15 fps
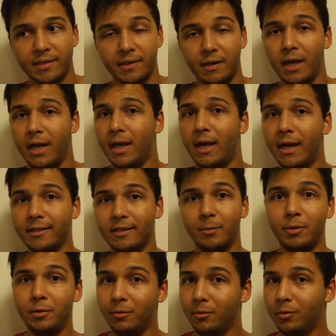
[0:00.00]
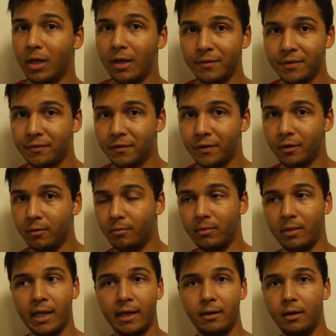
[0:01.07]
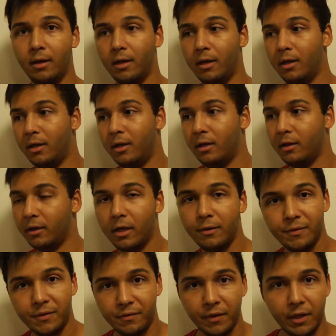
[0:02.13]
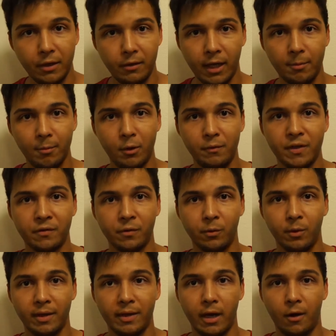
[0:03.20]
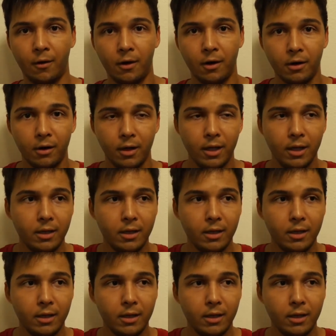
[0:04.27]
And as someone who loves film and loves video game movies for what they are,